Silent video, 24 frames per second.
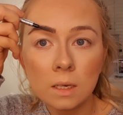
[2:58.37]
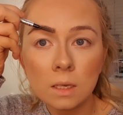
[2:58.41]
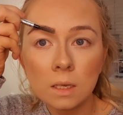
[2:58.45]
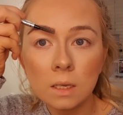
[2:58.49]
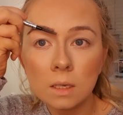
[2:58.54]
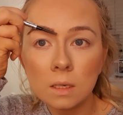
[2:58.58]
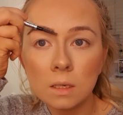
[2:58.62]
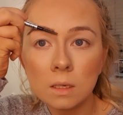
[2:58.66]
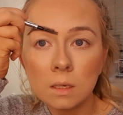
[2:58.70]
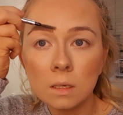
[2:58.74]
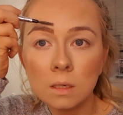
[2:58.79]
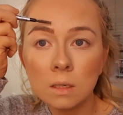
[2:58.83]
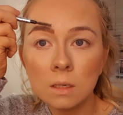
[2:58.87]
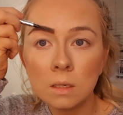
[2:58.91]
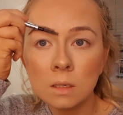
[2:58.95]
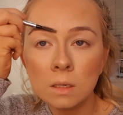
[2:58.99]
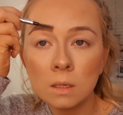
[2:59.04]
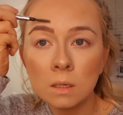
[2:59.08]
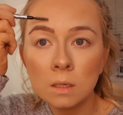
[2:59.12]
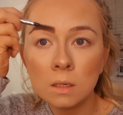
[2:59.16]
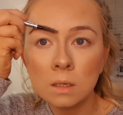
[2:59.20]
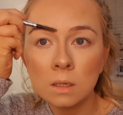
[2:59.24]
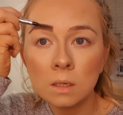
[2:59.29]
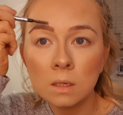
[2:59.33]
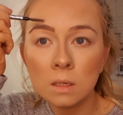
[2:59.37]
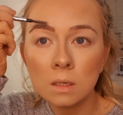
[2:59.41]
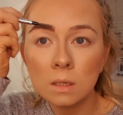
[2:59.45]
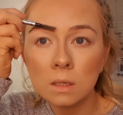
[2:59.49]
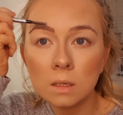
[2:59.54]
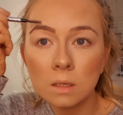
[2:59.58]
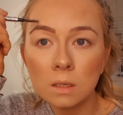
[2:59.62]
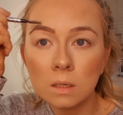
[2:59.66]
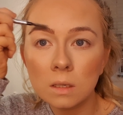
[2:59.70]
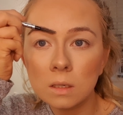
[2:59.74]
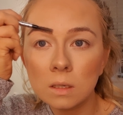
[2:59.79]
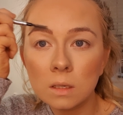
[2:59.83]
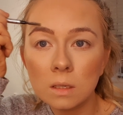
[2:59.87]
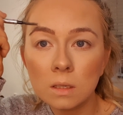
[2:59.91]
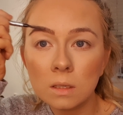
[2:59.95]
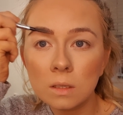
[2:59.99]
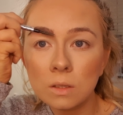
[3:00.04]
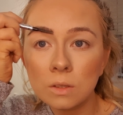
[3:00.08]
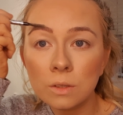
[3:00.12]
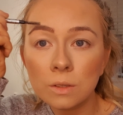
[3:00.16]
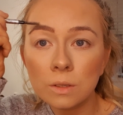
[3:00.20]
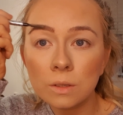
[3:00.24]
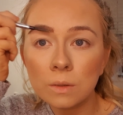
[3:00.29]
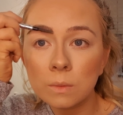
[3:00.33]
then
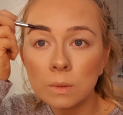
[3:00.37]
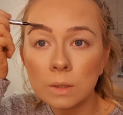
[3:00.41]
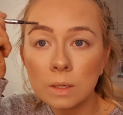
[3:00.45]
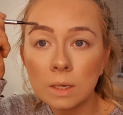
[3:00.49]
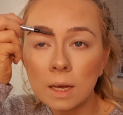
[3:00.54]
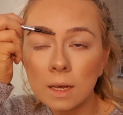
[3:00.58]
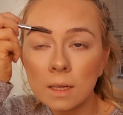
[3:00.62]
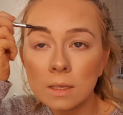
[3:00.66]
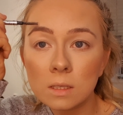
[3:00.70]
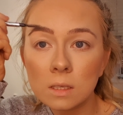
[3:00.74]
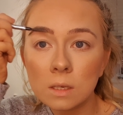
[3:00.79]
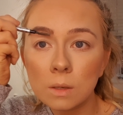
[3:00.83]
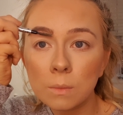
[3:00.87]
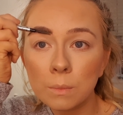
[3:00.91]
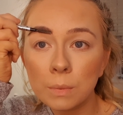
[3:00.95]
you don't want that to